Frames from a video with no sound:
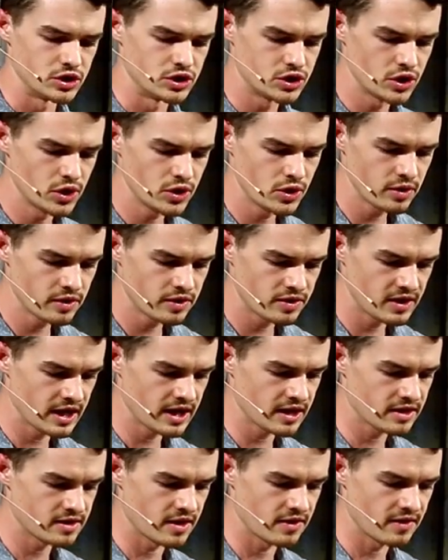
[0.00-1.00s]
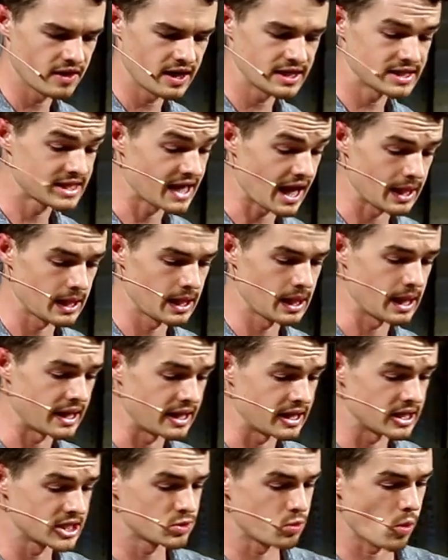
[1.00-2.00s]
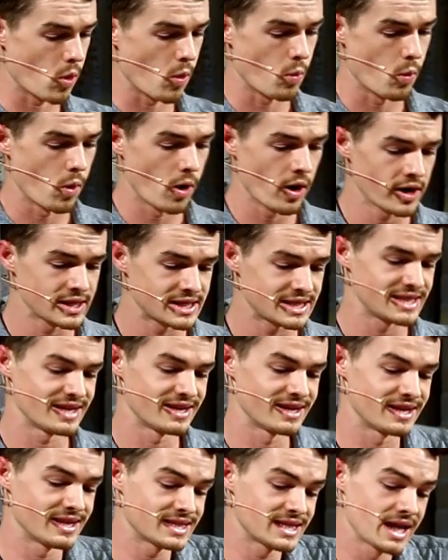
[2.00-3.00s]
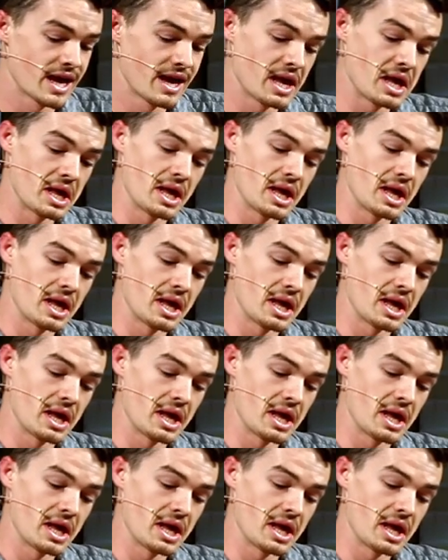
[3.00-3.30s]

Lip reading: do you think that these Galileans were worse sinners